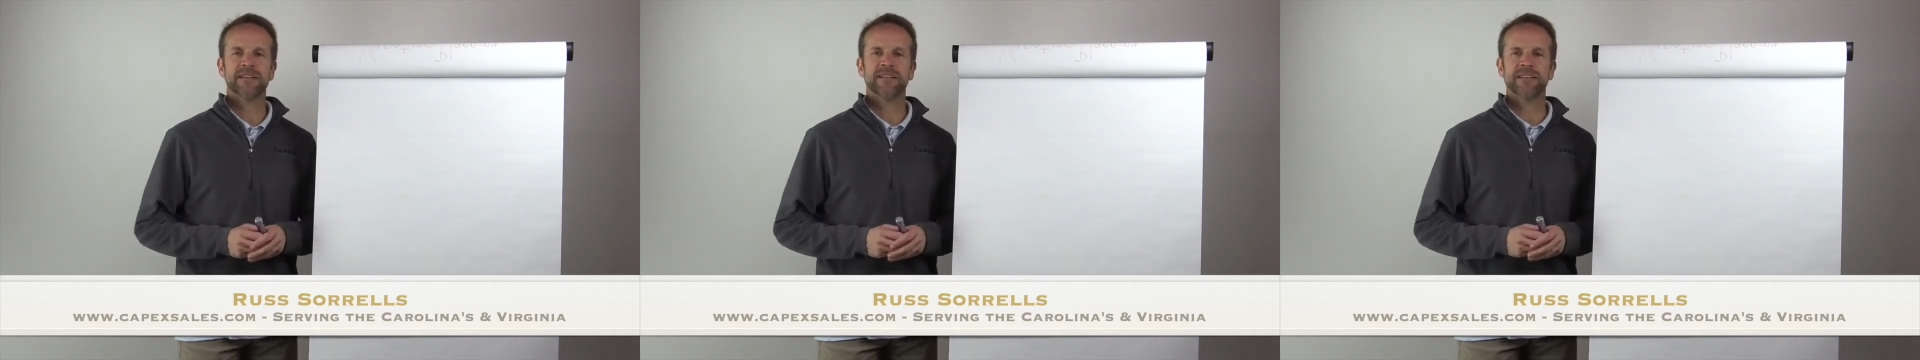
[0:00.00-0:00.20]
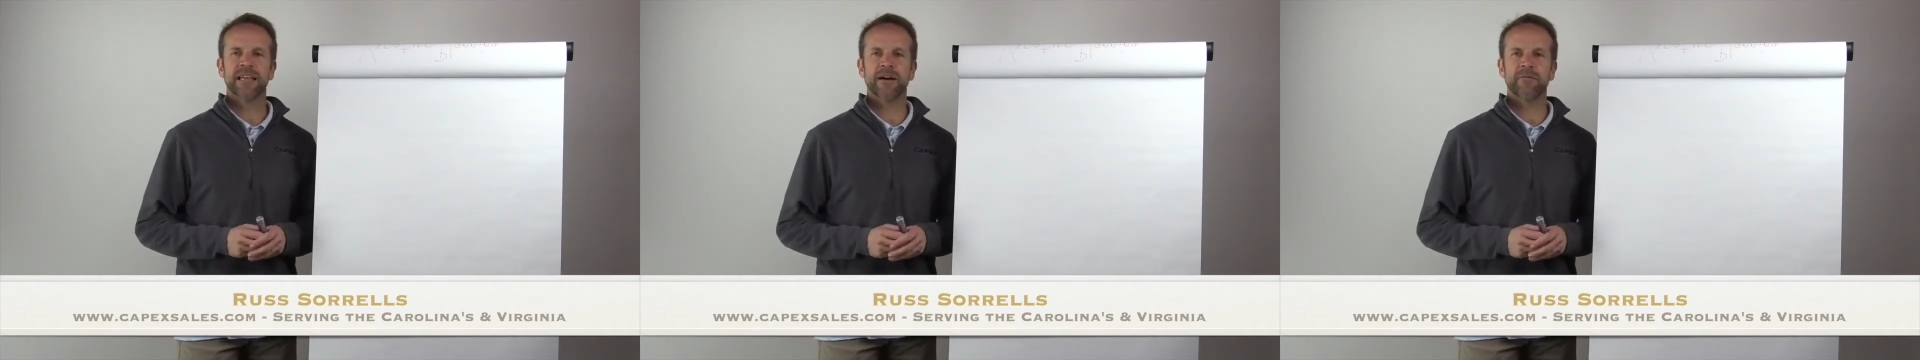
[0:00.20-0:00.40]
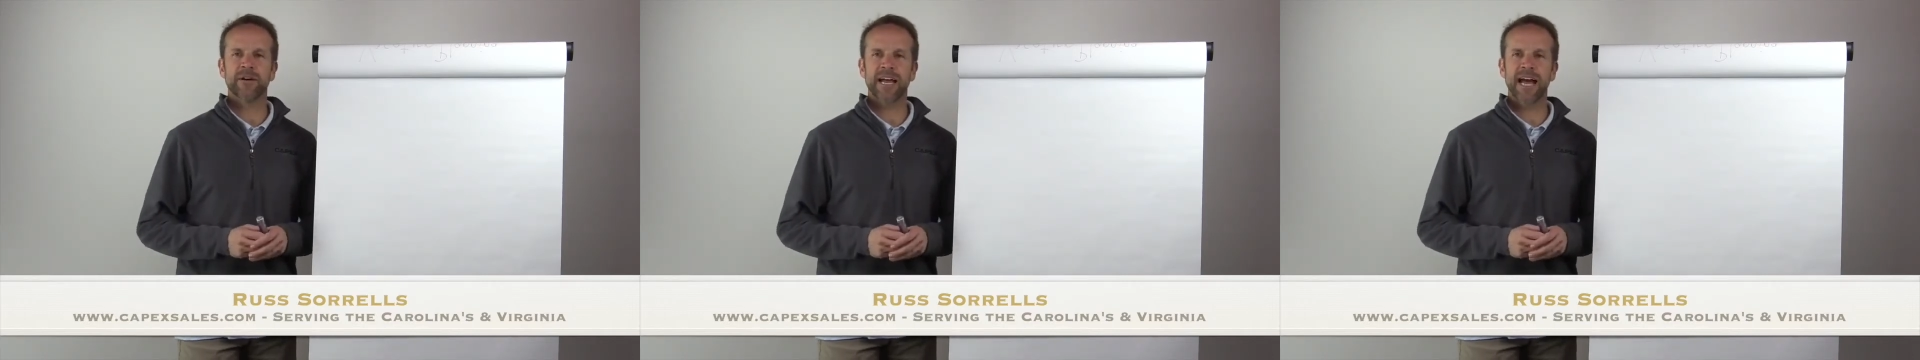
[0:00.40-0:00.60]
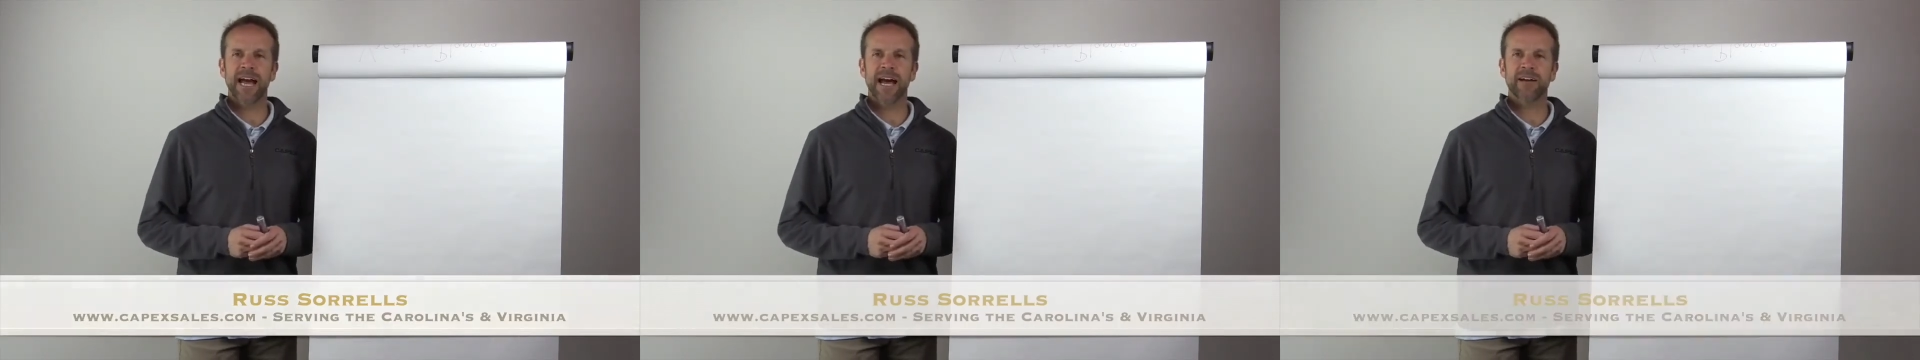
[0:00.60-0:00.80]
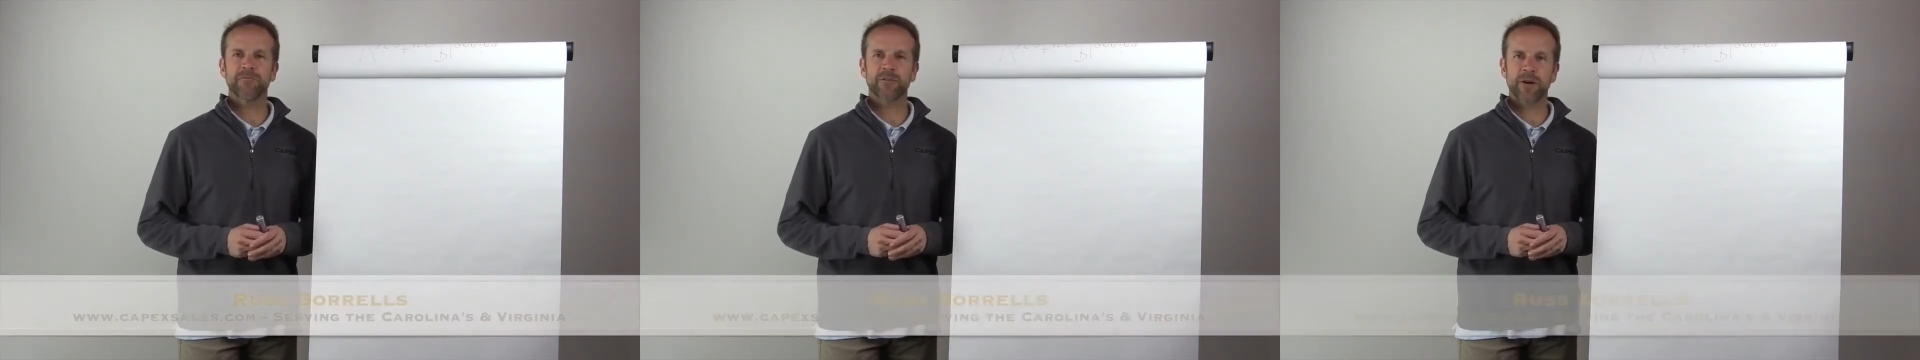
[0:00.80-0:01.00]
that we
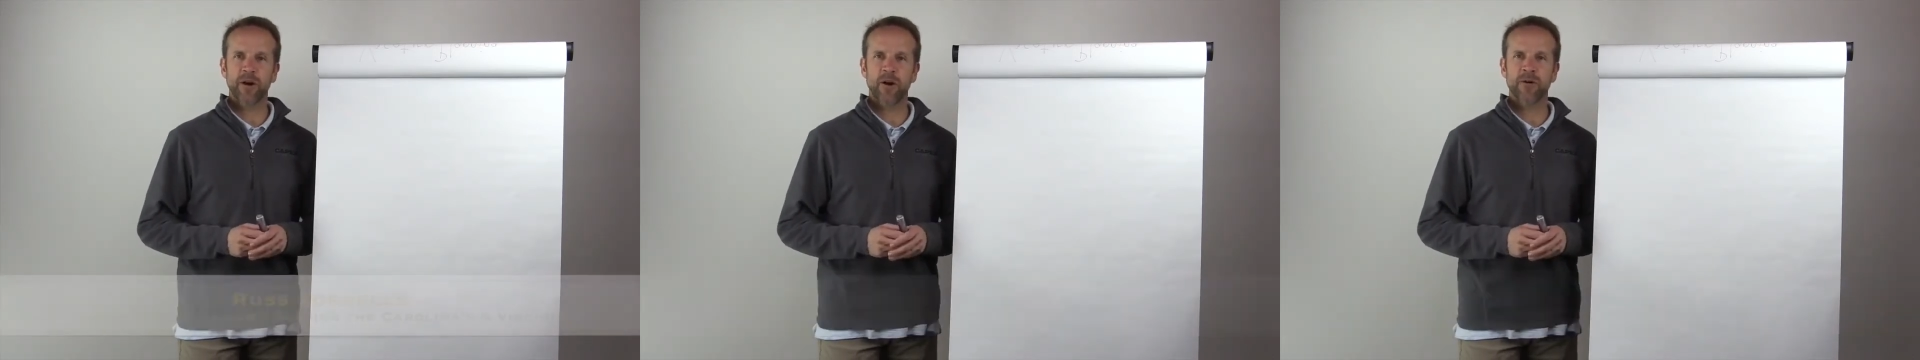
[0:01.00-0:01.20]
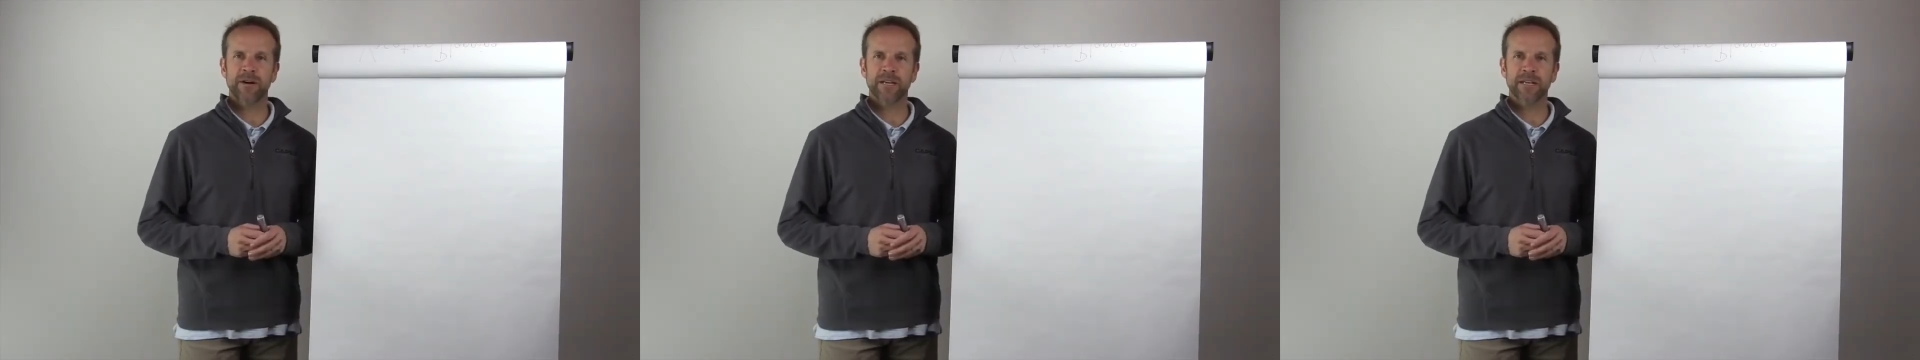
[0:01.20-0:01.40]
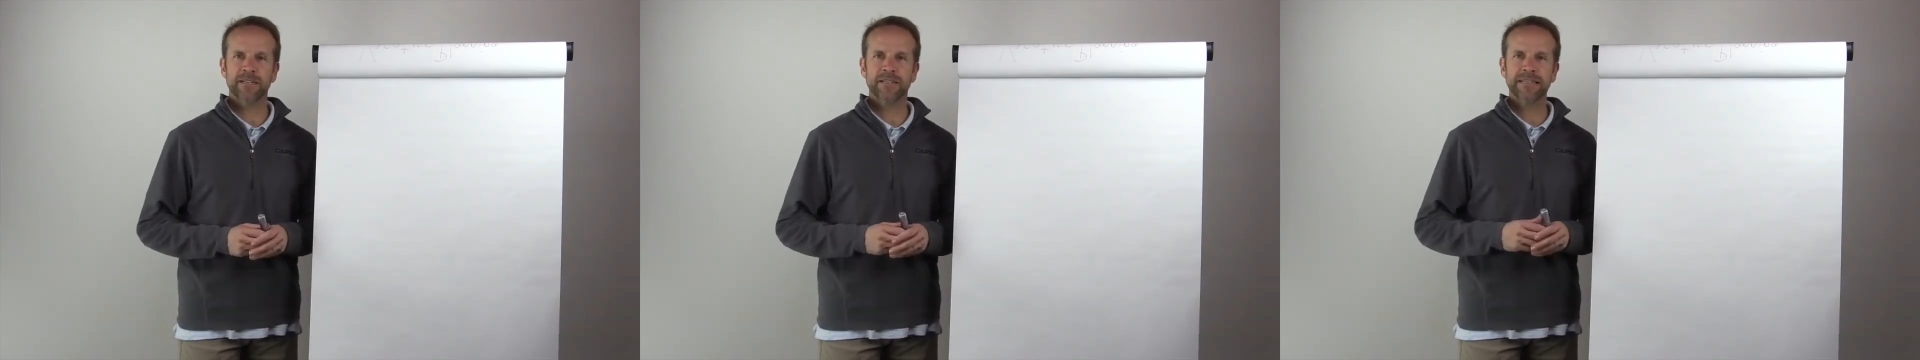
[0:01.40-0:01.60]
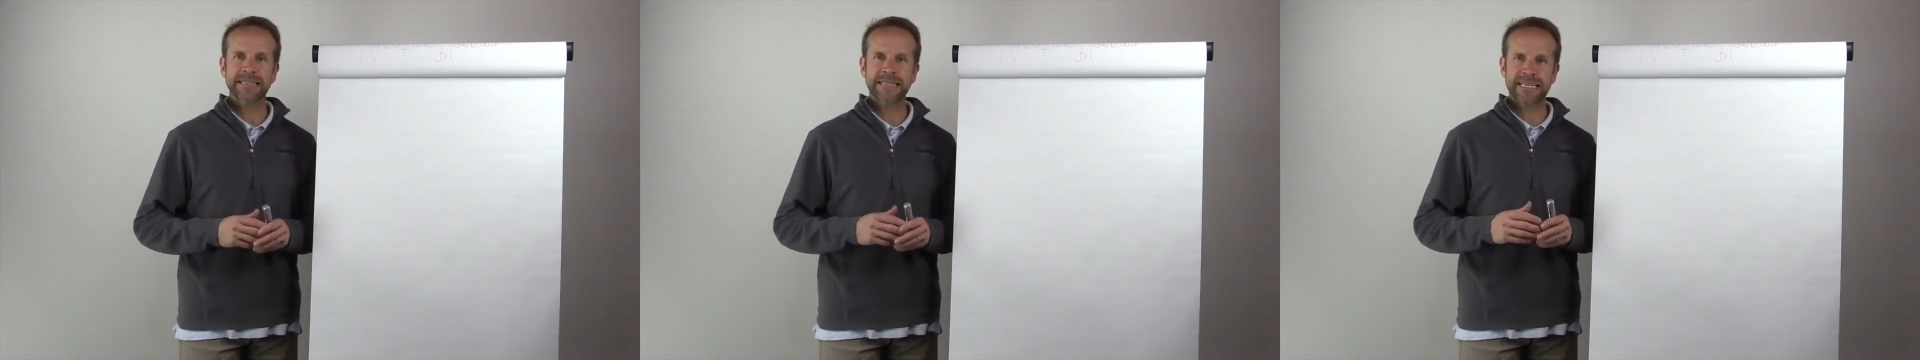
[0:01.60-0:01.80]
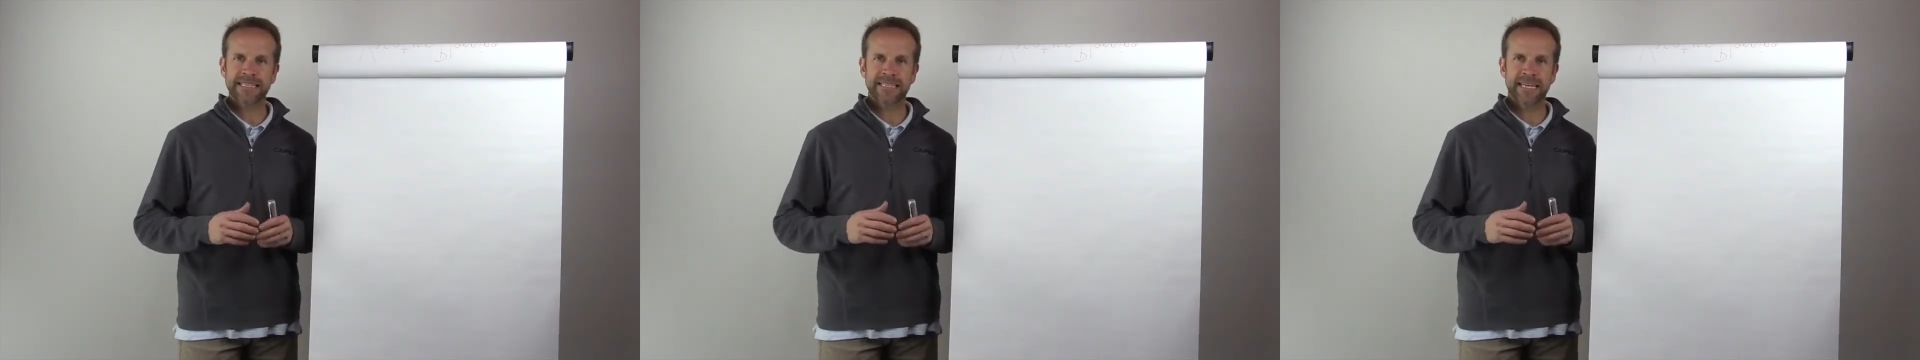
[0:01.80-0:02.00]
had regarding
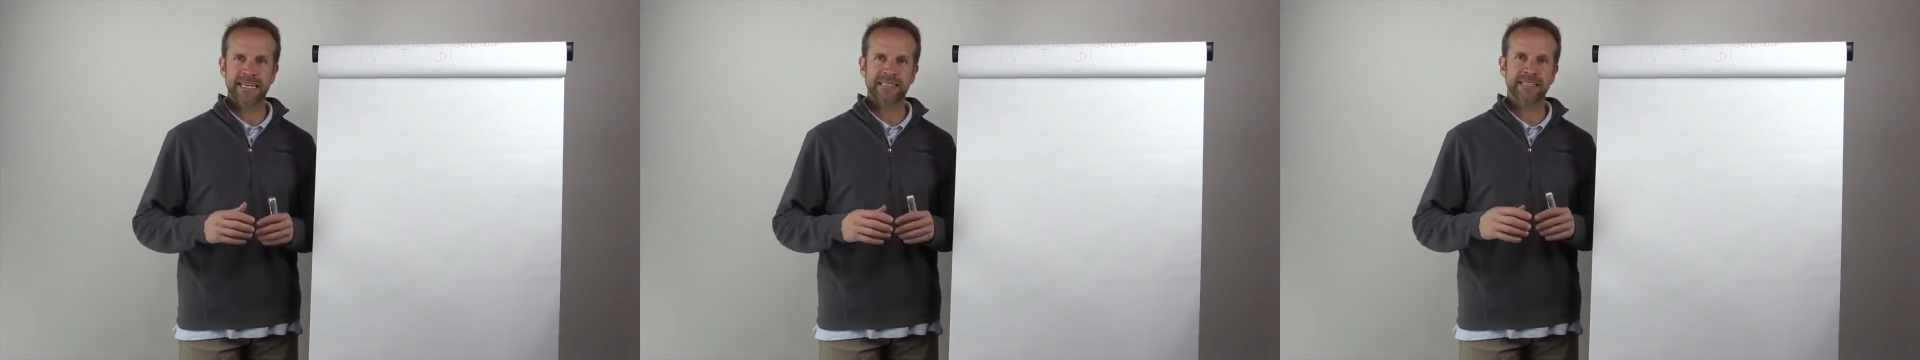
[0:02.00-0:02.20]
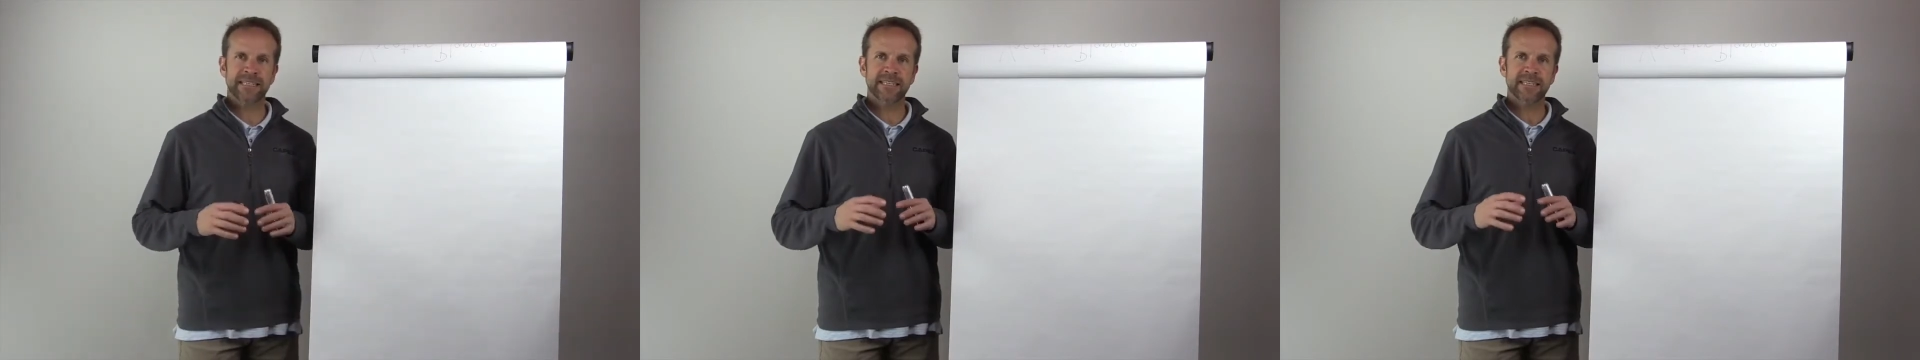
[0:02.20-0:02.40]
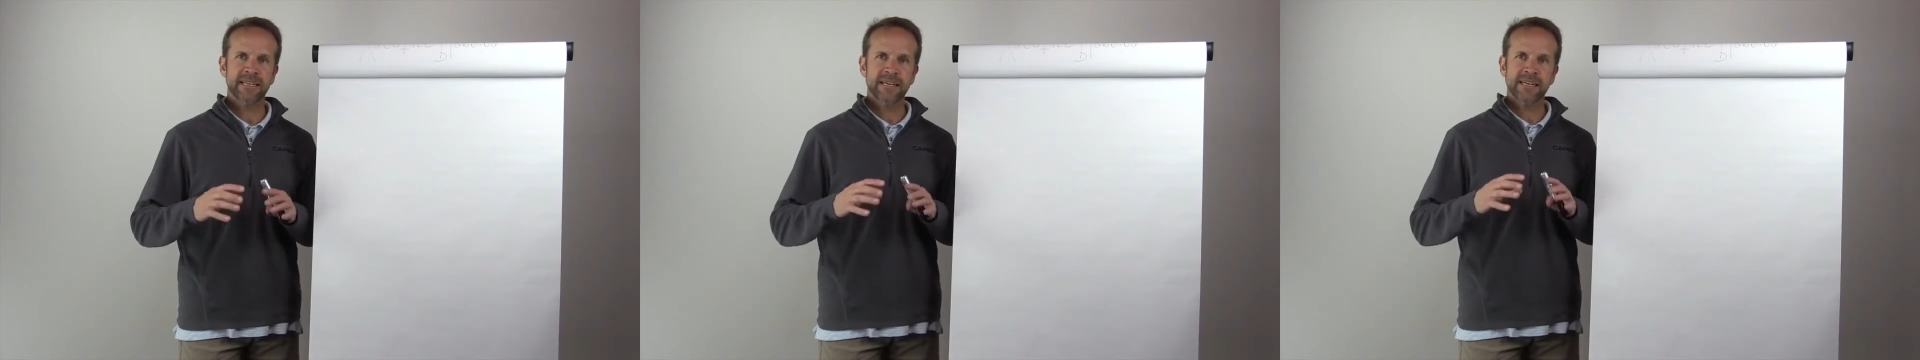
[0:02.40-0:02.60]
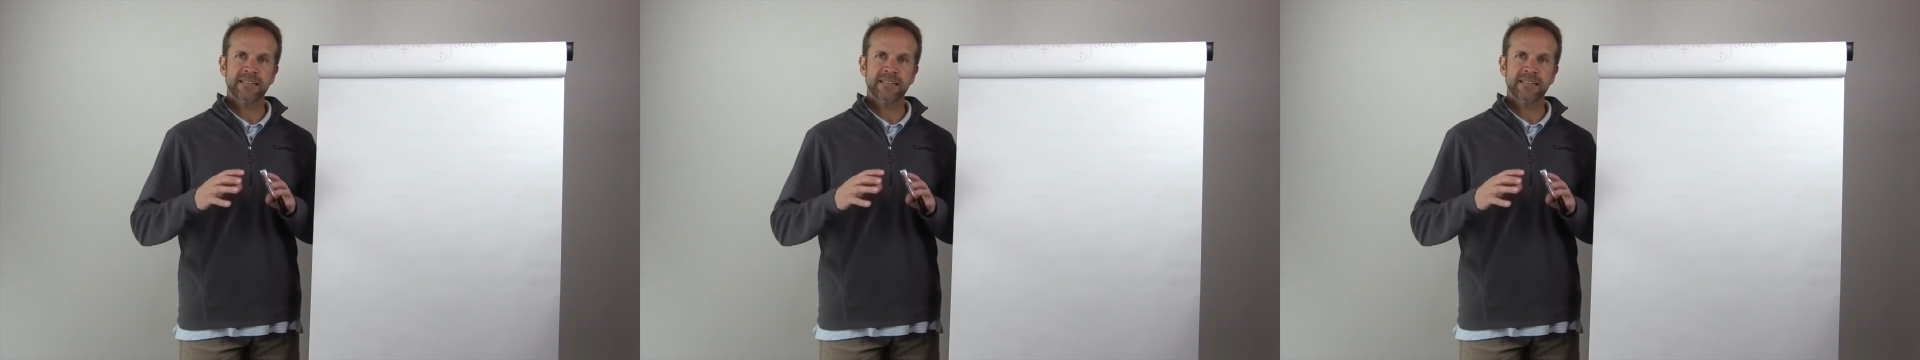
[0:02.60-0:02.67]
leak testing,